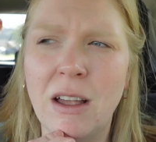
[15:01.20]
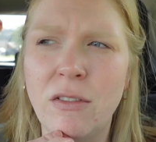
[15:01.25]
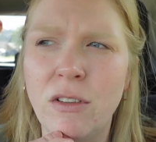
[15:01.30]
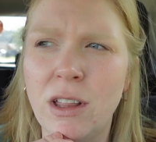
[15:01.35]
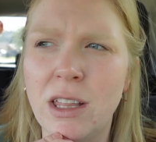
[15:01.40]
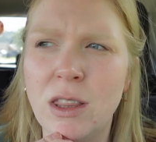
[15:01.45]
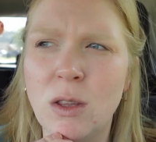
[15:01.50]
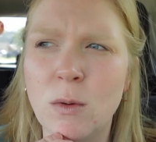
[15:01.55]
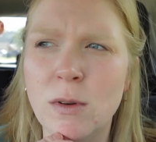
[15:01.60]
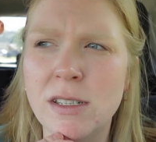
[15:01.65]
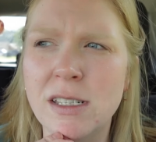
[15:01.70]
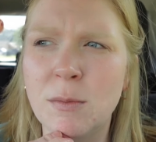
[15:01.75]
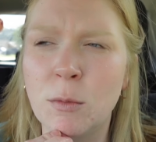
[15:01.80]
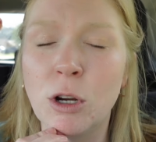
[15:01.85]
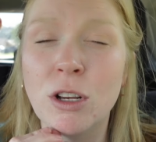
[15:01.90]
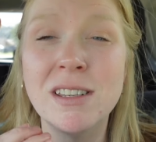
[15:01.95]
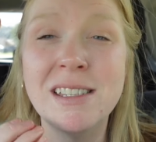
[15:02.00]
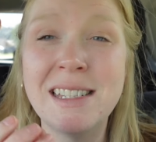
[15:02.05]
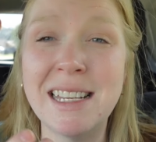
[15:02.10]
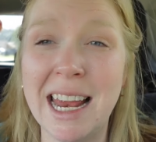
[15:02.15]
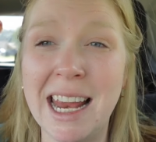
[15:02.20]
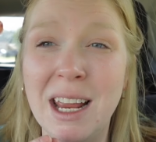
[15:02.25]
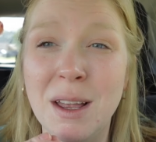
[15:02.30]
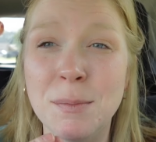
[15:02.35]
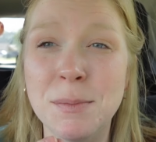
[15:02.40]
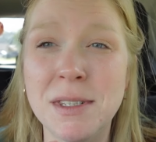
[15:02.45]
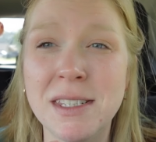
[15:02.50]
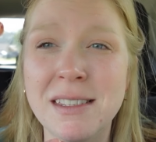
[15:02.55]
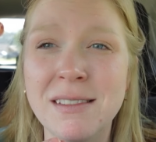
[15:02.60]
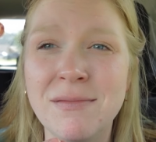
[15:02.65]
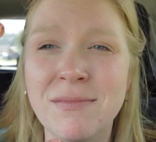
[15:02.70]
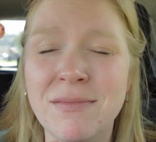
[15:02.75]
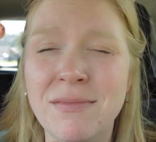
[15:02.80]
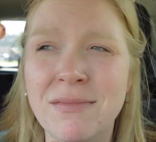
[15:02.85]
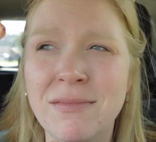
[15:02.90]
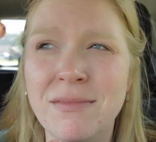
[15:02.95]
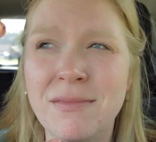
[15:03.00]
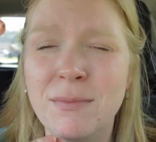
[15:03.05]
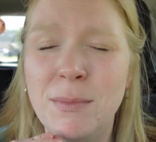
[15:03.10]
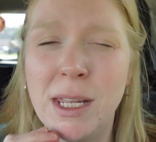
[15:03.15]
felt like there was some more at Sam's,
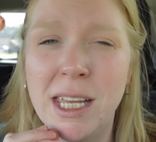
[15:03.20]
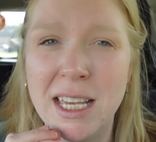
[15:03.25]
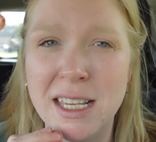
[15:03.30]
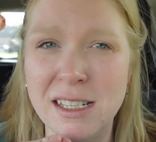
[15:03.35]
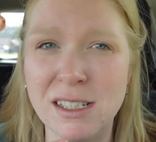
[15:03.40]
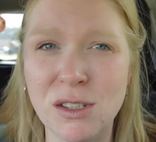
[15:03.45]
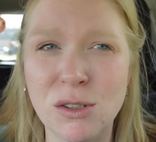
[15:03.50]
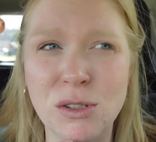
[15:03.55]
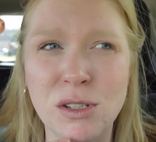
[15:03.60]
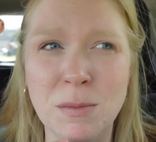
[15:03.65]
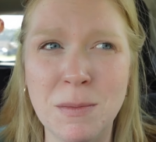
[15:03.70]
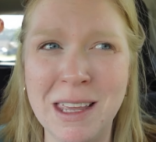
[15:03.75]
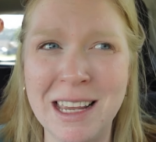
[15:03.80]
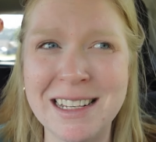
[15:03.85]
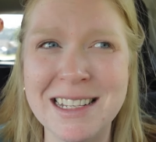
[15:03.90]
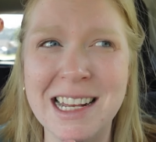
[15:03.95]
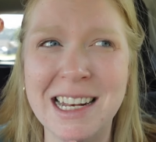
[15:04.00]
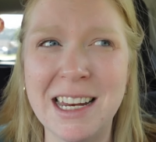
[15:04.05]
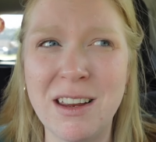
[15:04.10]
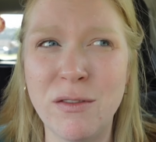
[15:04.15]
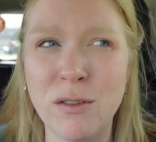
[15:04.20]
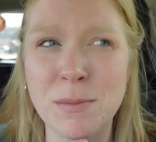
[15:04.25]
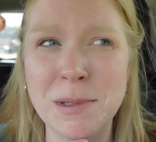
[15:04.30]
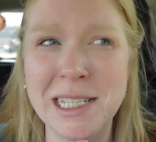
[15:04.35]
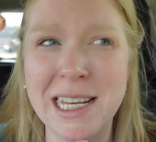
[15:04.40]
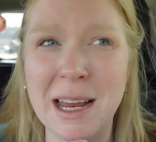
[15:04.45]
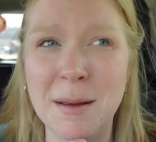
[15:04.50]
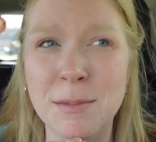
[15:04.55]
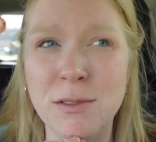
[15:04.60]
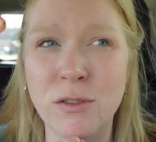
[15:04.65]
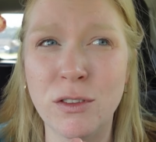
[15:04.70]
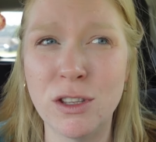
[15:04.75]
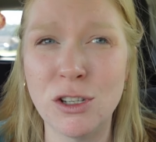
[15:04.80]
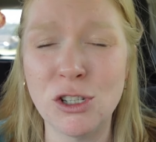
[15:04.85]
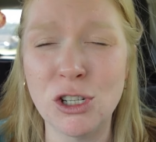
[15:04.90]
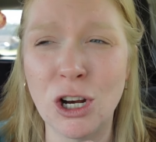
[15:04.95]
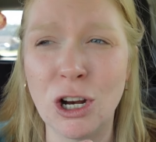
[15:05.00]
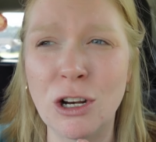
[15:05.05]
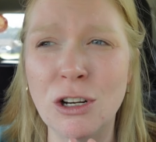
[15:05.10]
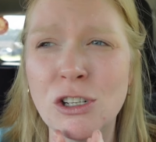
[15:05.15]
because there's some things I need from Sam's for the
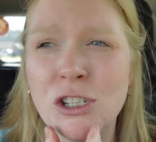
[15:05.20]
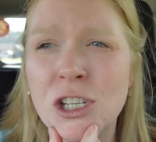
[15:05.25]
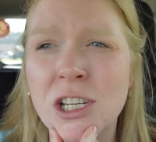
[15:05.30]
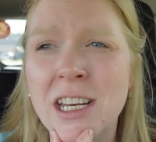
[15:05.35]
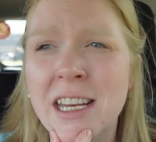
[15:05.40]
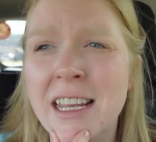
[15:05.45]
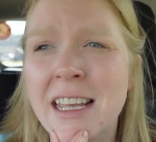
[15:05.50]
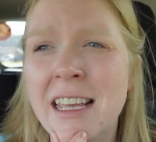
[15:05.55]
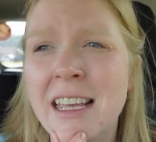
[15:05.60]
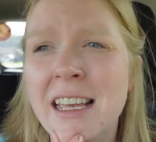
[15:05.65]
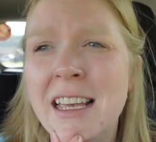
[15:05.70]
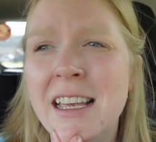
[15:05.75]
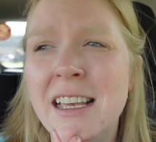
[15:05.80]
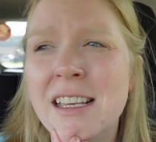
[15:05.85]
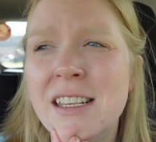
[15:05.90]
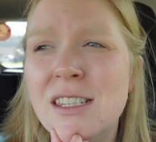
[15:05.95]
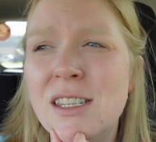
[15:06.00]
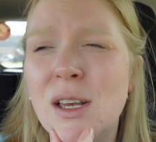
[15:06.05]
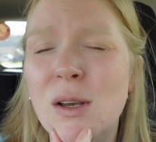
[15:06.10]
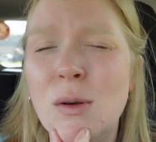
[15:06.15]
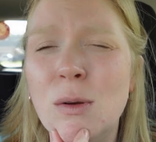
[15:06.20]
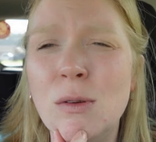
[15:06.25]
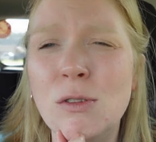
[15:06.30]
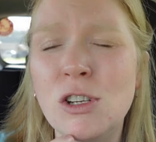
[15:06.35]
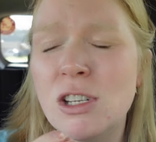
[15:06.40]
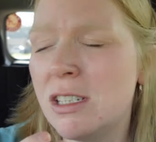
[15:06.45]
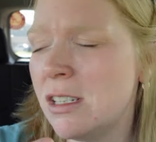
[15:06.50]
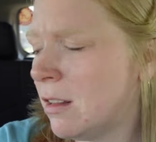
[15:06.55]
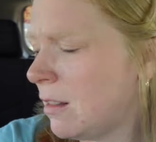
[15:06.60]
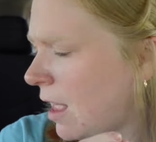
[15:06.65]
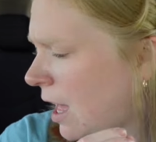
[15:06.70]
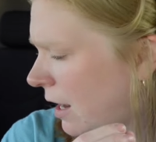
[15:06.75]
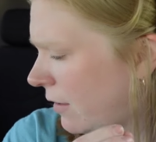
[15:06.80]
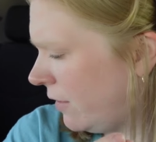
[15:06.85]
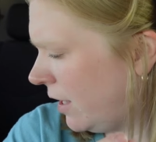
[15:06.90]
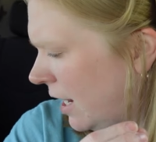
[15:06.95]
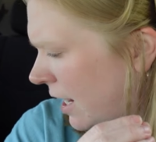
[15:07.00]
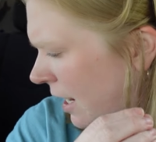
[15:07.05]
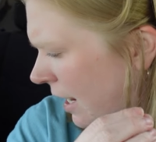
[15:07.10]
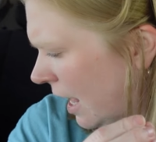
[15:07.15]
church. So just a lot of
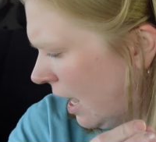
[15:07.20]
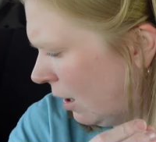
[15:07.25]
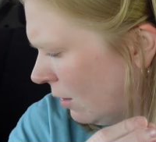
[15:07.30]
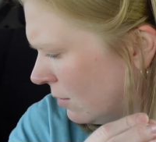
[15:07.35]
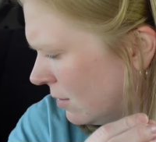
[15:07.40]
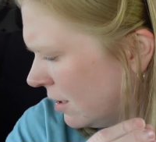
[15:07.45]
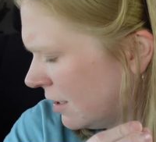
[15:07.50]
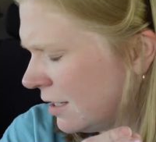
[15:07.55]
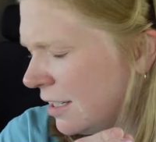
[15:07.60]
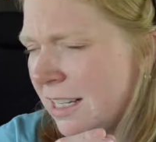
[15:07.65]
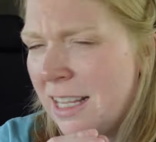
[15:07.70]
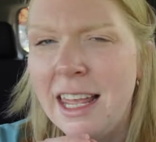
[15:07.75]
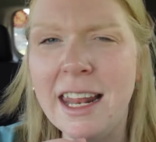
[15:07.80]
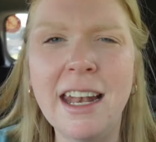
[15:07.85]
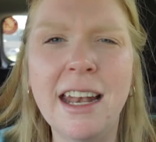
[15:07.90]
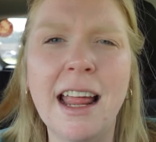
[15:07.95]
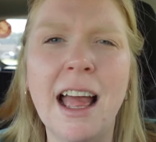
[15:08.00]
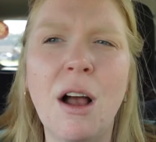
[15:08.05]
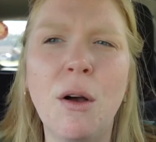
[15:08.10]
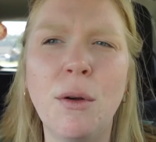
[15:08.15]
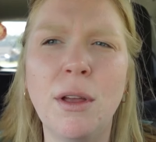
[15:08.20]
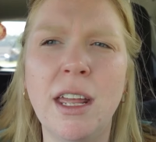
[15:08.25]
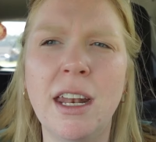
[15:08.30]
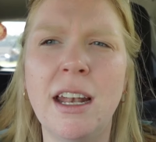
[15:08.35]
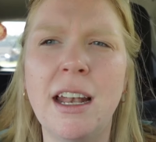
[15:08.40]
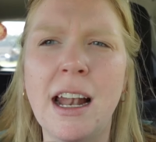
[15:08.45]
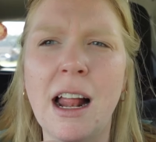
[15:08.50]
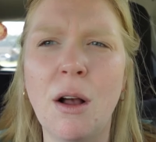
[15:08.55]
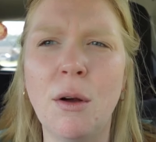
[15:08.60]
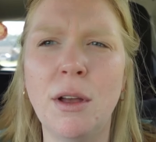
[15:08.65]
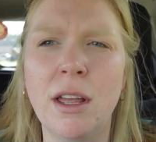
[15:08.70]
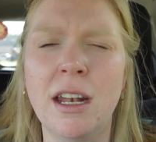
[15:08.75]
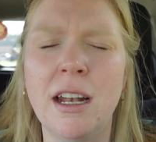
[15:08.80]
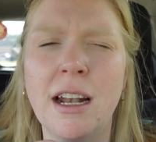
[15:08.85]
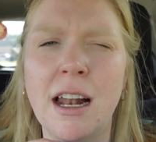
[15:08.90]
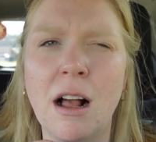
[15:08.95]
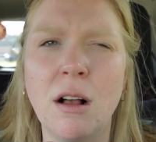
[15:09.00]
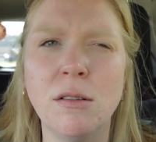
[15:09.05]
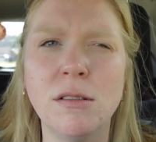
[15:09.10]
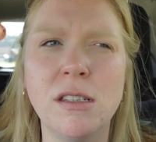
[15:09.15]
in and out, in and out, in and out, in
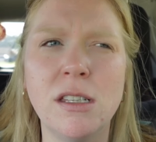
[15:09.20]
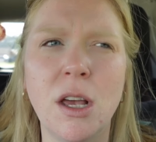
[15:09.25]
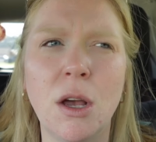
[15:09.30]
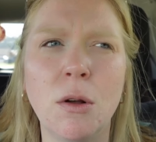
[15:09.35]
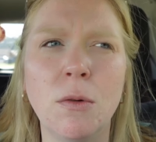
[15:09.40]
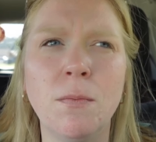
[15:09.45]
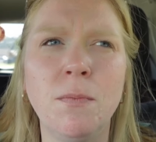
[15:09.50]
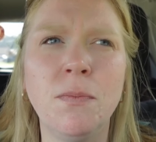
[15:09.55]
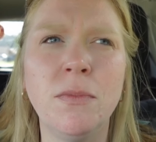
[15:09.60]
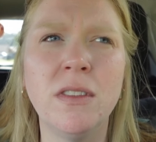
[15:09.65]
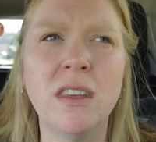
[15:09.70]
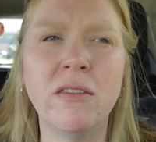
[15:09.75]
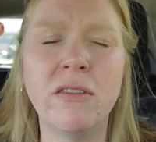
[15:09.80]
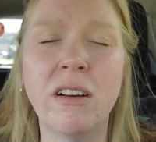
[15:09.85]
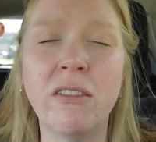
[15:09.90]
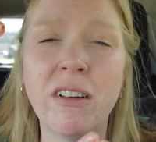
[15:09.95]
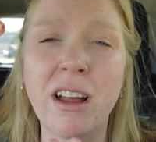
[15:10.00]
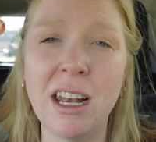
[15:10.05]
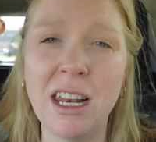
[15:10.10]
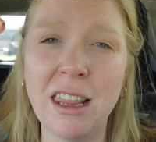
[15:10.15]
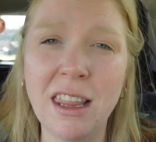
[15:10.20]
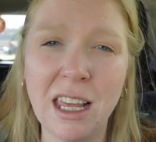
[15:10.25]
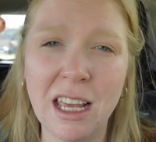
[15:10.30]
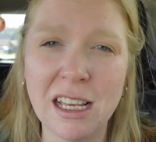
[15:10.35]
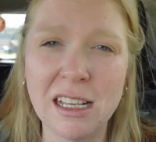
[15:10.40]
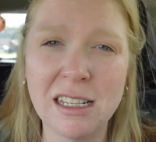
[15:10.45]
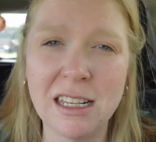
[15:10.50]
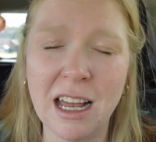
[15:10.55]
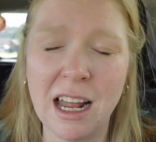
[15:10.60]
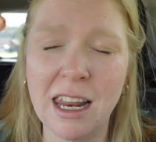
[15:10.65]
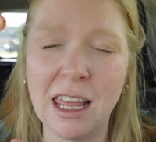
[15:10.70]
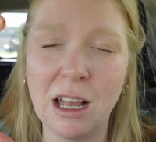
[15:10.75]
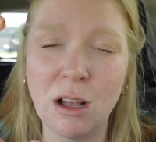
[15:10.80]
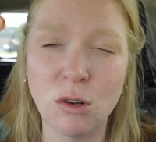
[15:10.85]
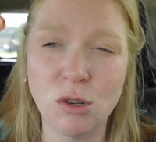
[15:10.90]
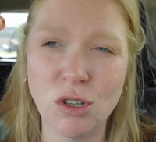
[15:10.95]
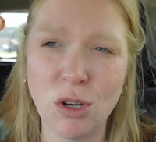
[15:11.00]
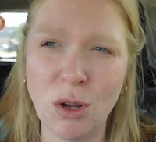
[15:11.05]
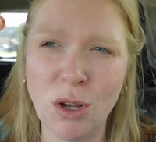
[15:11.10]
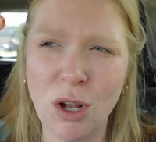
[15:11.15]
and out. So if I find anything exciting,
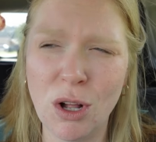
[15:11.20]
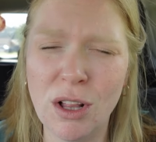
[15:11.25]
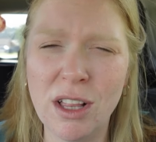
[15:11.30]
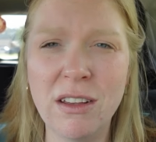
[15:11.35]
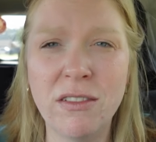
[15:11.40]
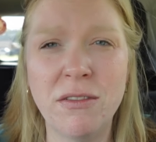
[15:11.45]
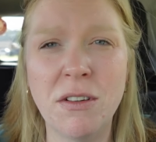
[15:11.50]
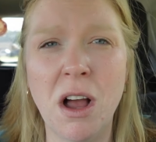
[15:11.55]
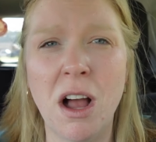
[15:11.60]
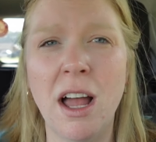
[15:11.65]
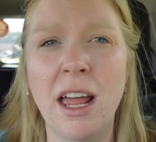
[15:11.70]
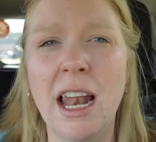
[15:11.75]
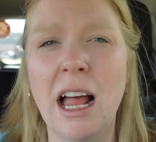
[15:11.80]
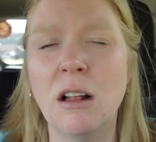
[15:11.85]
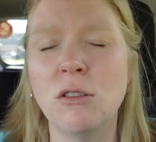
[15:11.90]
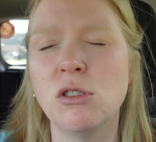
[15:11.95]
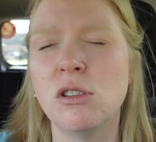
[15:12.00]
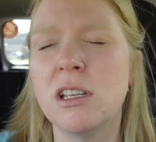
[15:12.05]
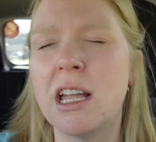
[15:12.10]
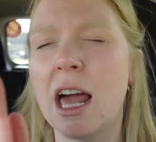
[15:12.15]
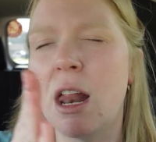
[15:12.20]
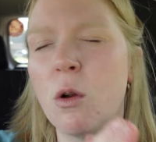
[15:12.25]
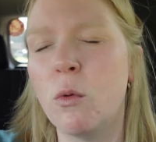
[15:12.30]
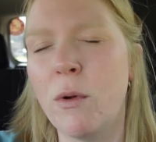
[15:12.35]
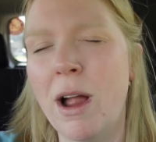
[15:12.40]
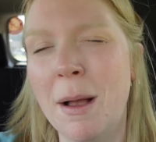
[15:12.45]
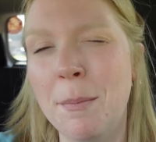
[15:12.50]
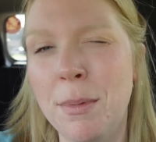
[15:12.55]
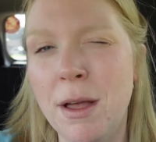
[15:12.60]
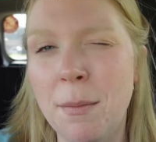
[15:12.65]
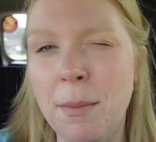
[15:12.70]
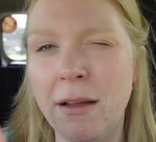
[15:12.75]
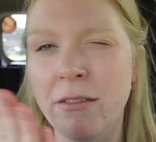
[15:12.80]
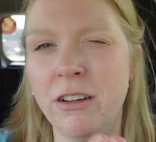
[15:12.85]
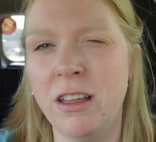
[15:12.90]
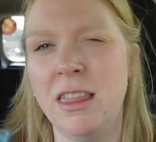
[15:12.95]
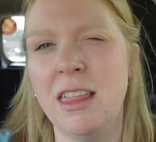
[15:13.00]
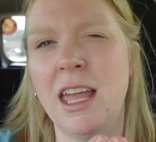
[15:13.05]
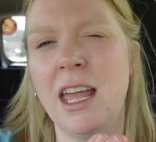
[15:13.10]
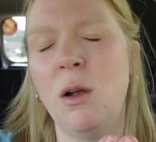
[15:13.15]
I'll show y'all. If not, I'll just kind of wrap up
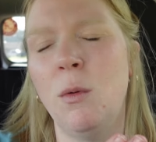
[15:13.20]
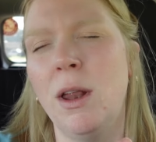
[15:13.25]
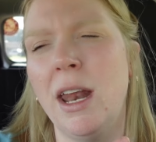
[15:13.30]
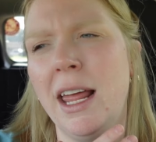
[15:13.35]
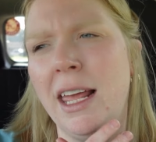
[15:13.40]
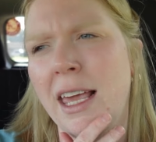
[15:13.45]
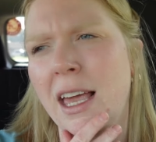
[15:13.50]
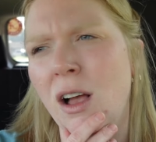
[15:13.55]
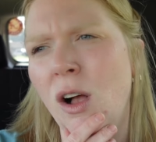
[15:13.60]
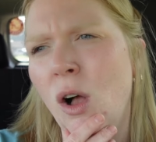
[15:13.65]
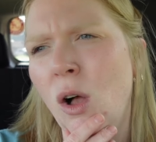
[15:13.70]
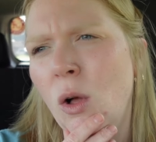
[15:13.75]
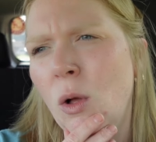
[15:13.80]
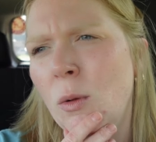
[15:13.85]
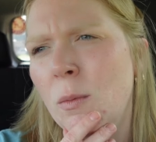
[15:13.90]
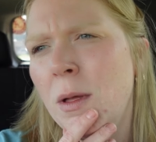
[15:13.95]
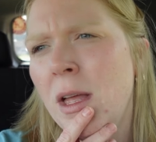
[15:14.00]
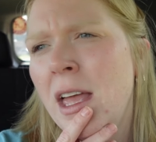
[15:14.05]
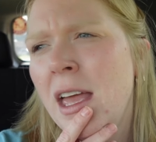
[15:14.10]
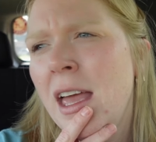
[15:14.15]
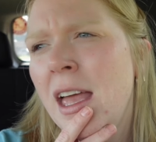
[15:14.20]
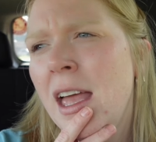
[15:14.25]
everything when I get home.